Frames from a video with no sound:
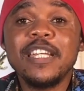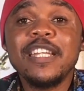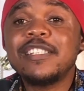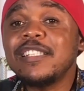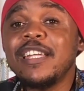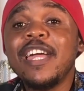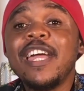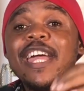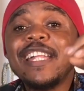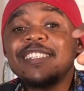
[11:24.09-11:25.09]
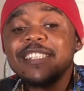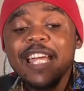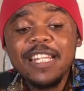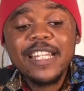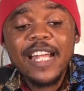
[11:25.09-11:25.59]
See,
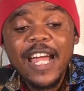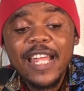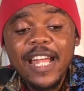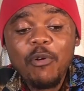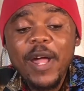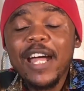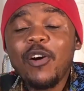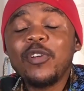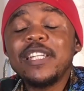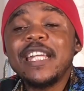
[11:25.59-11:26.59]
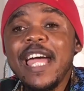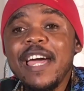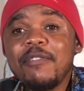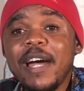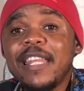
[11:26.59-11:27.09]
we are on the
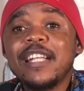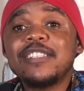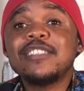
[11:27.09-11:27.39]
era that